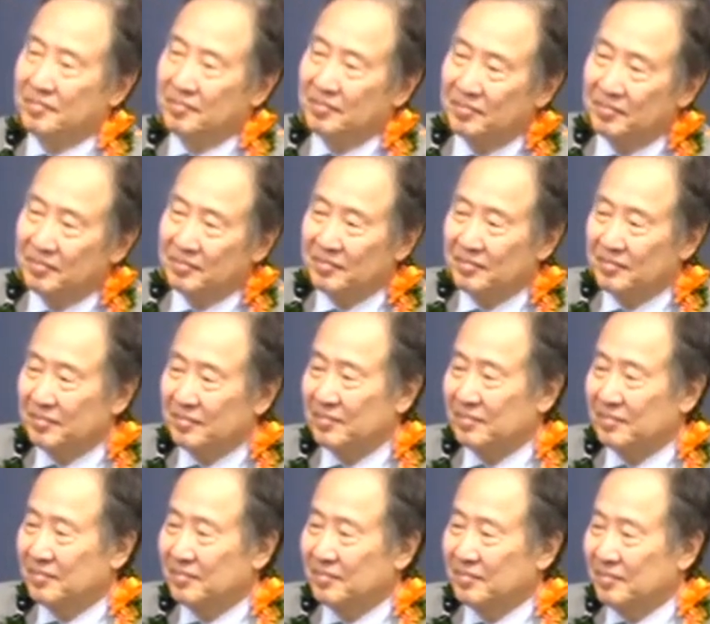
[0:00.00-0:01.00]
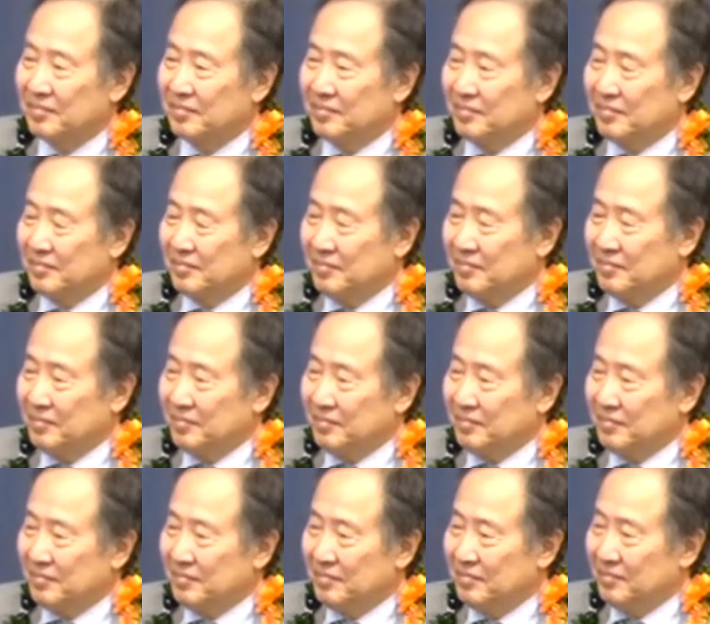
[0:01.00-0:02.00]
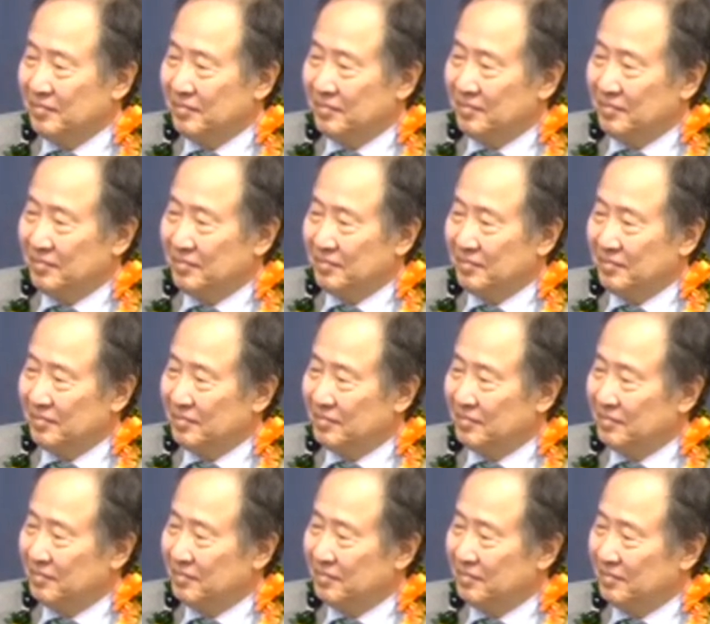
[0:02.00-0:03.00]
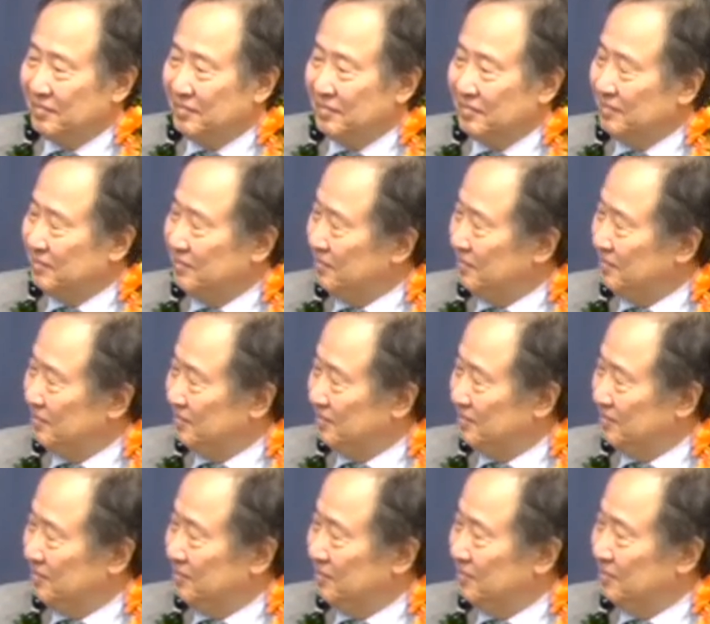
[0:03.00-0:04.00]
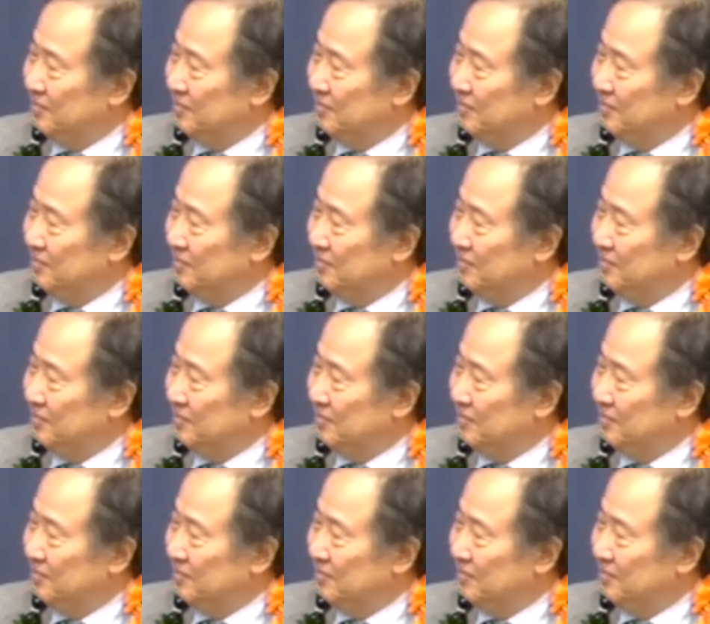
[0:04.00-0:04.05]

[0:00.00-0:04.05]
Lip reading: The person shown says nothing.